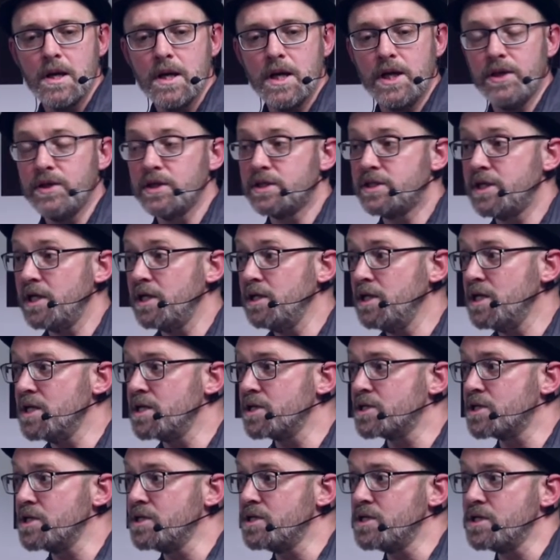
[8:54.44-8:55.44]
In the 10
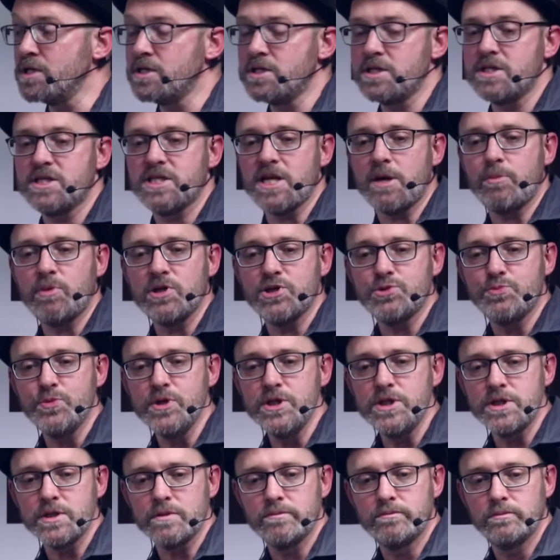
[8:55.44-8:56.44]
years since its
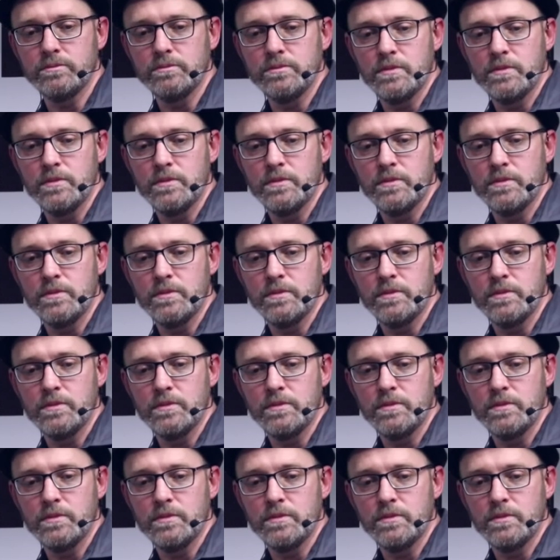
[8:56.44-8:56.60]
establishment,